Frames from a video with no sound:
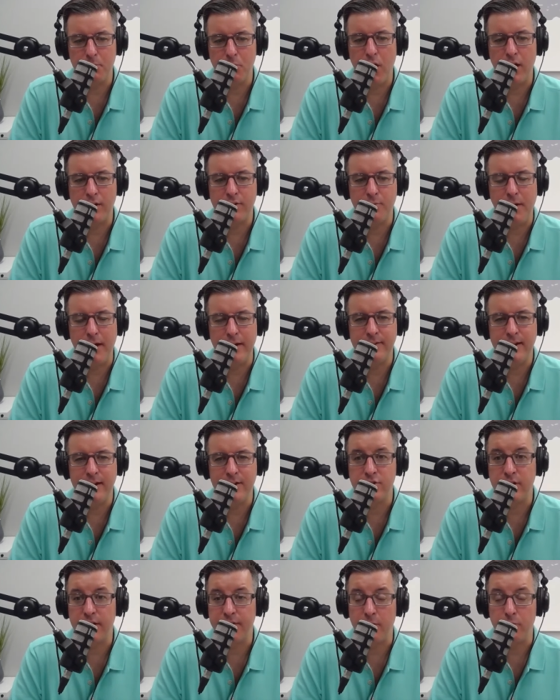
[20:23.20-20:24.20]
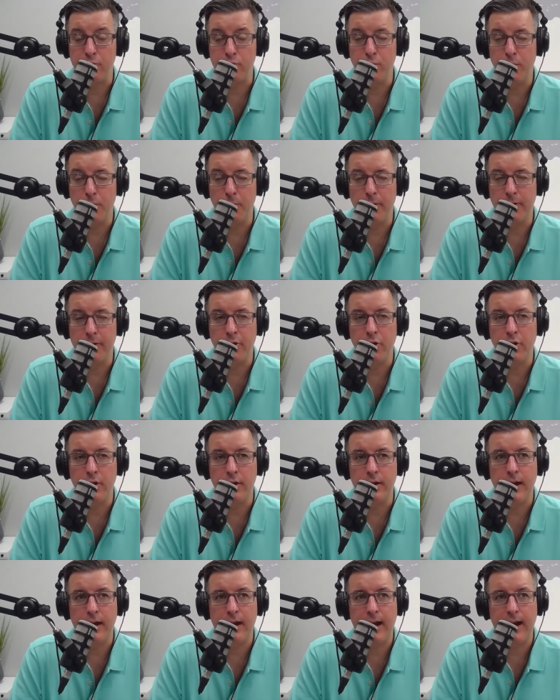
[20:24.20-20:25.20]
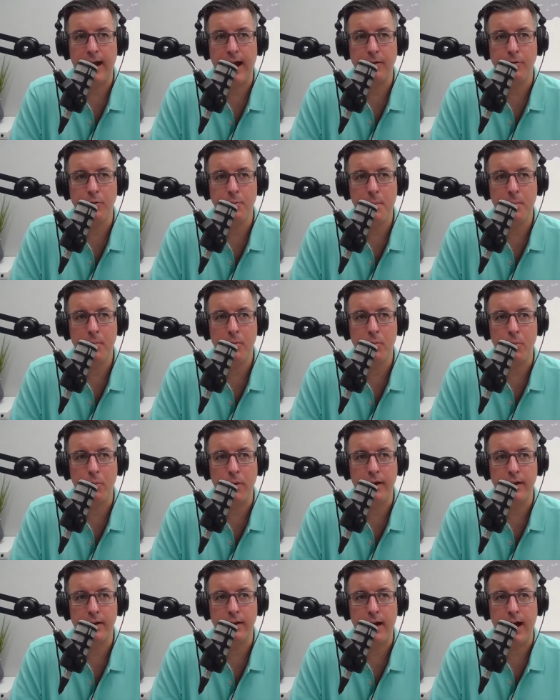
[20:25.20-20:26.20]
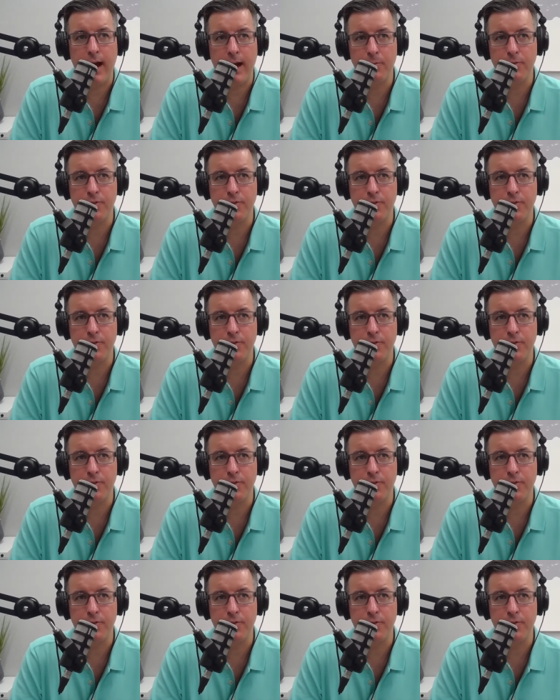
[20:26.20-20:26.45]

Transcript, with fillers: brought to my attention. I thought was really, really good. I, I remember when I